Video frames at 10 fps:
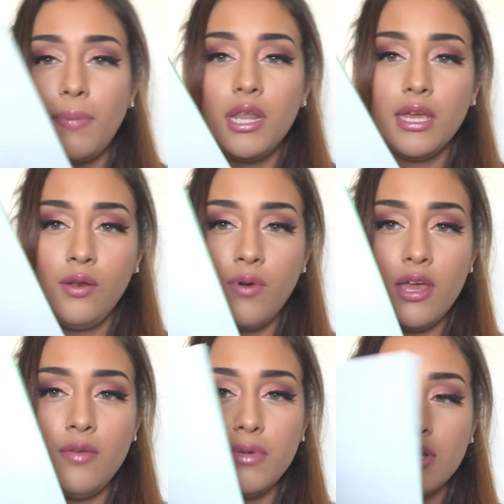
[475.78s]
plain
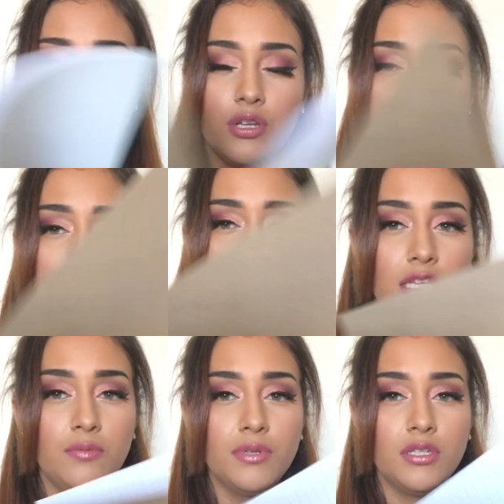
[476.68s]
white, because I like to
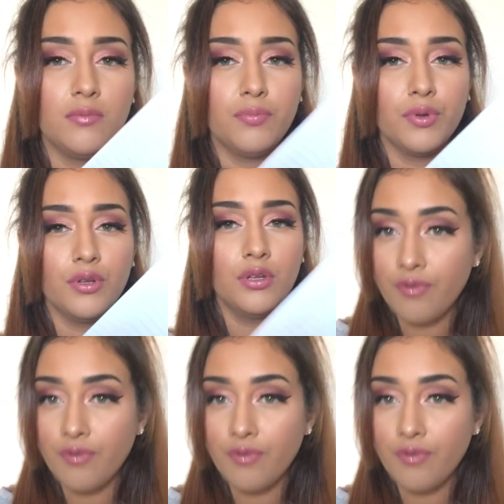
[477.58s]
keep it simple.